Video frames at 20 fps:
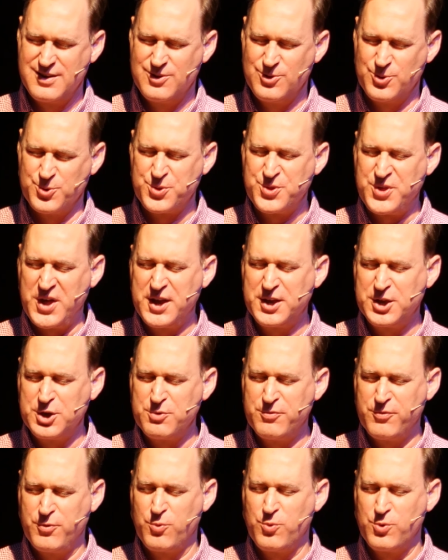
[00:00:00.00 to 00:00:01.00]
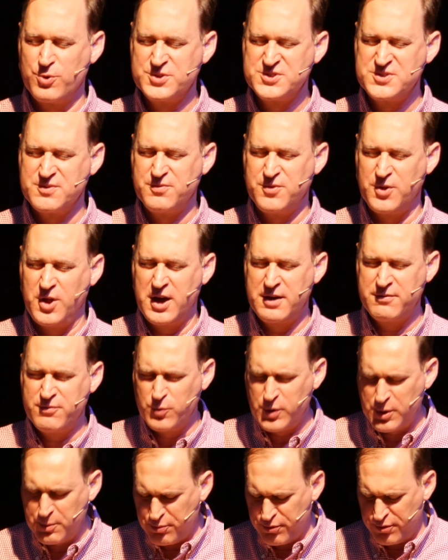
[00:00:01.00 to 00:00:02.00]
Lord, thank you for words of life. And
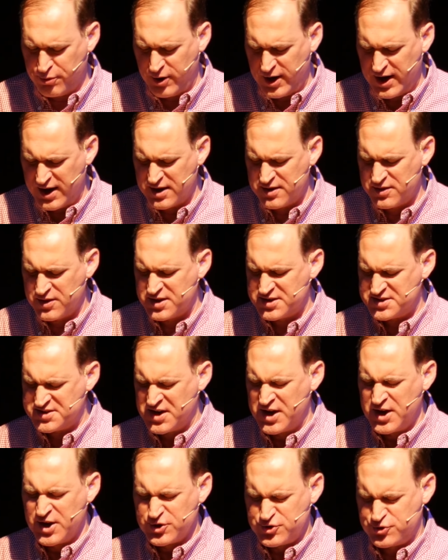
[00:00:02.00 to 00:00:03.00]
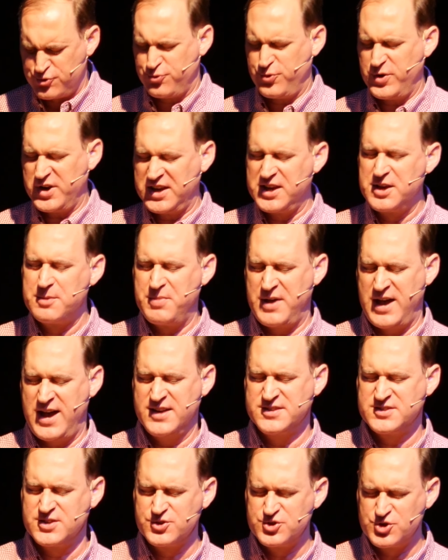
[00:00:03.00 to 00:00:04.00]
we pray in this tricky
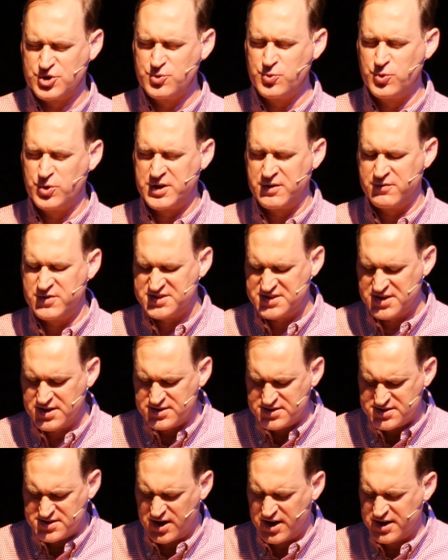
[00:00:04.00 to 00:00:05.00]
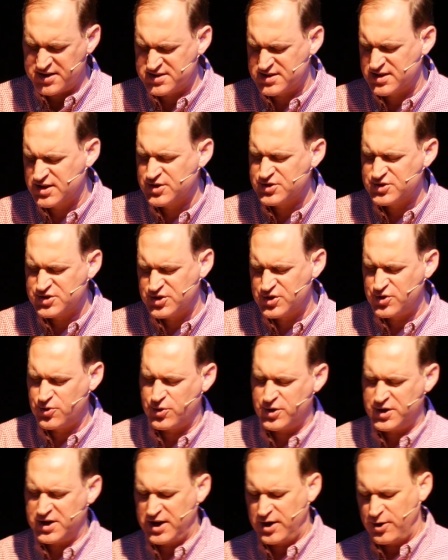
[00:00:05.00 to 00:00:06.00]
passage, you will give us insights into
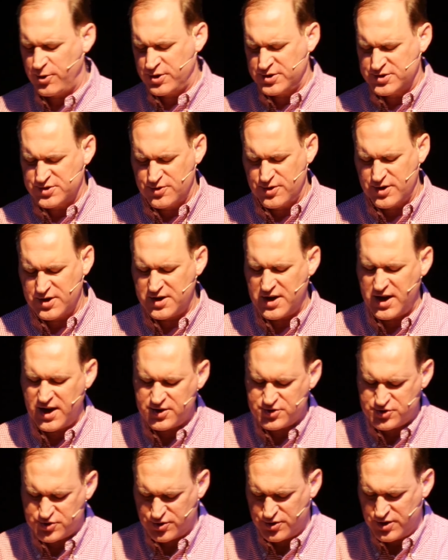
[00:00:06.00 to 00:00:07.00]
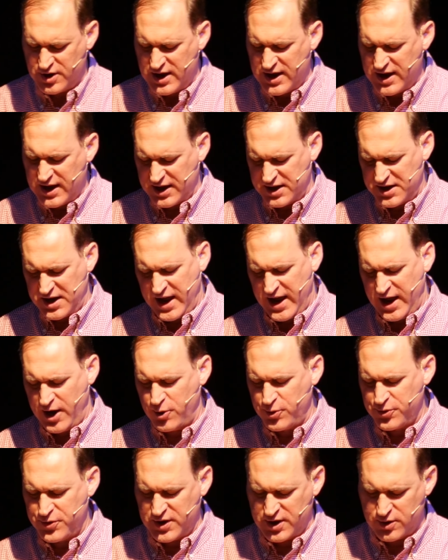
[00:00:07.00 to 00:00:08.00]
your character and nature and
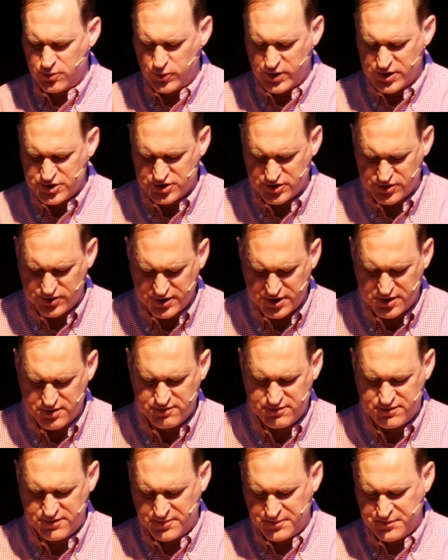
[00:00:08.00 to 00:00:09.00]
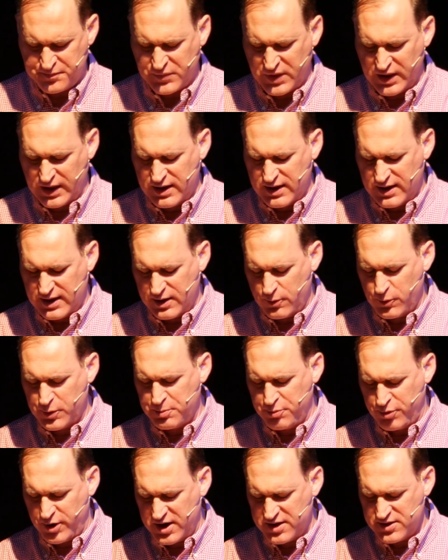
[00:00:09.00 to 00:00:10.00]
how then we should live. And we
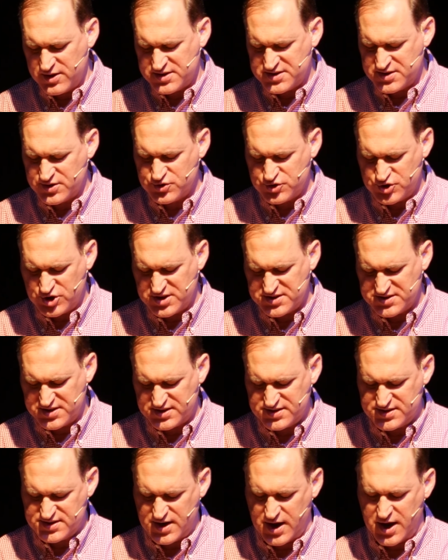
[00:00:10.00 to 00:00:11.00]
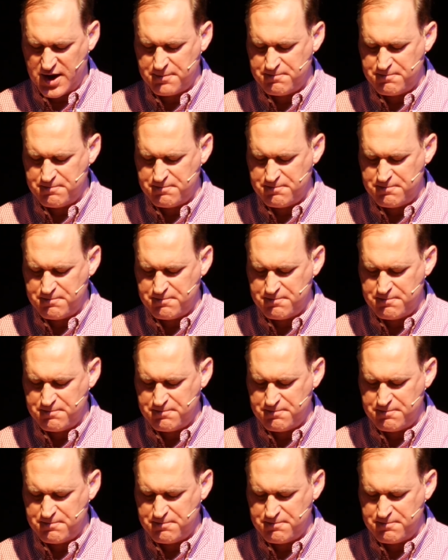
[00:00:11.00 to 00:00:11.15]
pray this in Jesus' name.